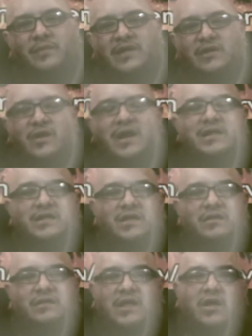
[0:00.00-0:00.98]
mean, granted,
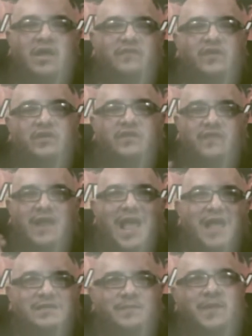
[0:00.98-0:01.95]
they all have their different
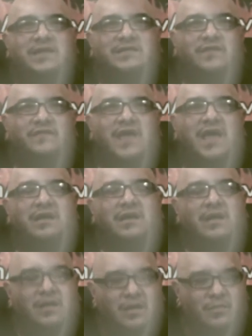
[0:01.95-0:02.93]
aspects of that,
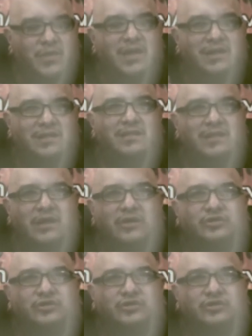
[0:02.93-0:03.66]
but they all